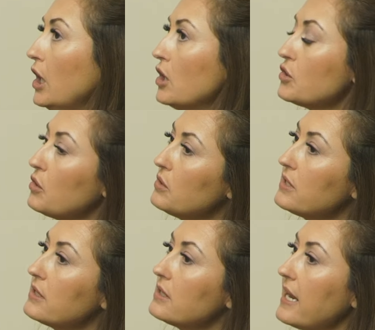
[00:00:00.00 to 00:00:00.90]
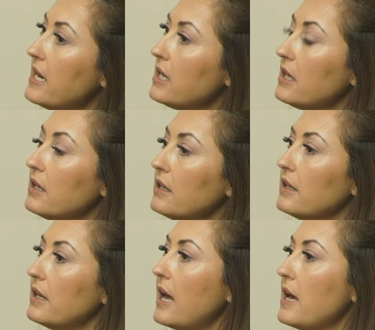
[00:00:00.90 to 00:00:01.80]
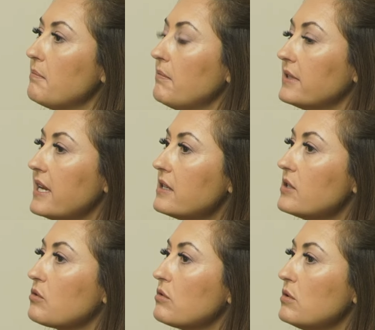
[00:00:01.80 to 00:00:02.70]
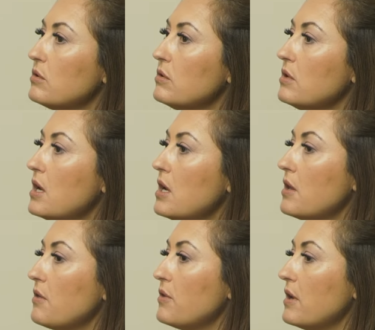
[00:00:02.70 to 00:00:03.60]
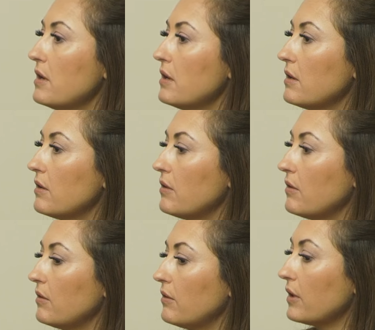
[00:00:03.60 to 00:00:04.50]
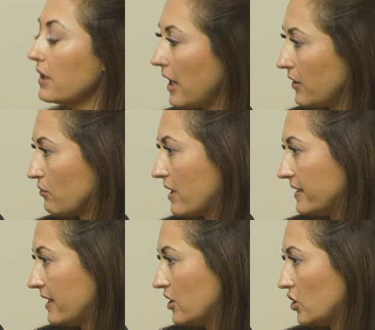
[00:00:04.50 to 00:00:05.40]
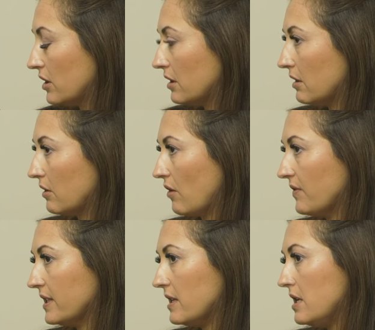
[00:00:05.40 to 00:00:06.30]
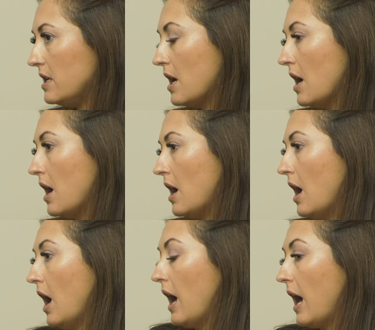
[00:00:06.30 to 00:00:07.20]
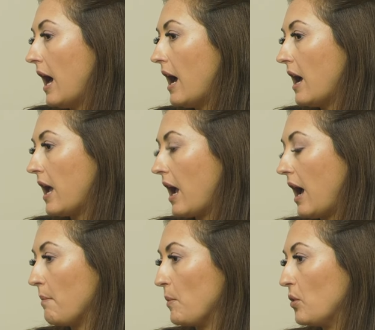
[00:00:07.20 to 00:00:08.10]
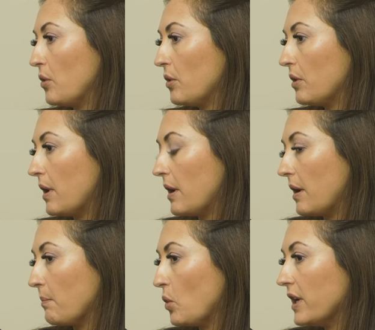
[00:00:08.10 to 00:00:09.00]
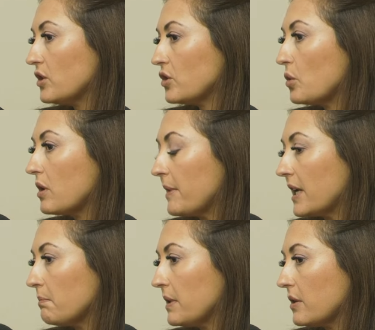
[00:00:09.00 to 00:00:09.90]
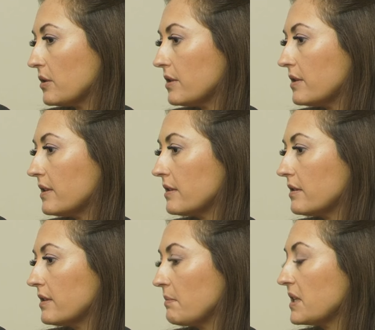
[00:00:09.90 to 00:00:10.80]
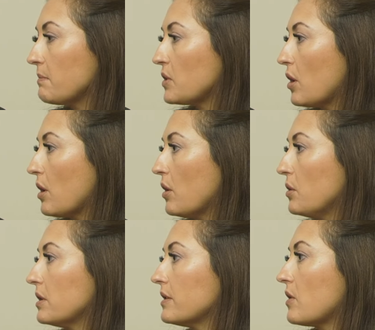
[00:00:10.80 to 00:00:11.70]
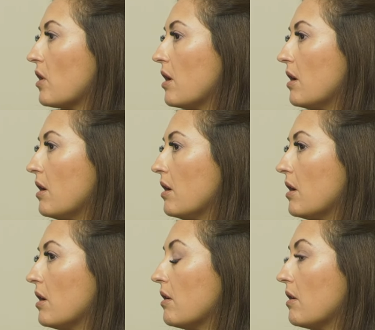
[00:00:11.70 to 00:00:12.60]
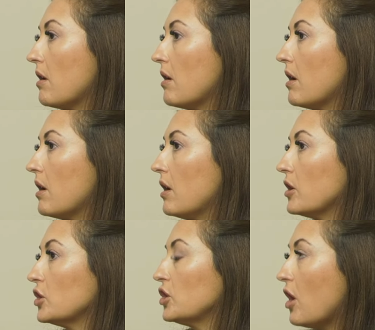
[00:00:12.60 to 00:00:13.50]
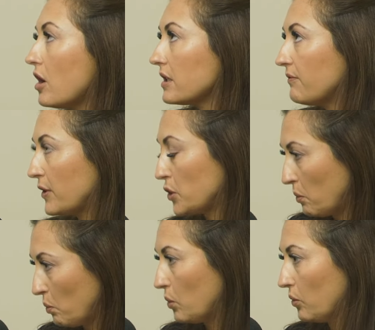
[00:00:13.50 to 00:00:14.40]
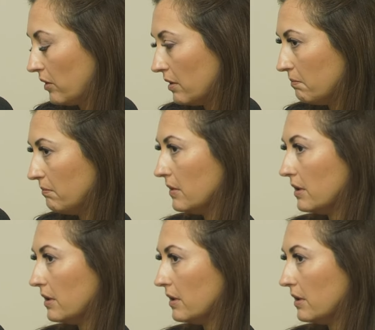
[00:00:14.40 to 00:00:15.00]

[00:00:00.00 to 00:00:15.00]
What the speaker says: So take us through the catheterization. Obviously, I'm wanting to talk about it because sometimes owners are shocked if I don't warn them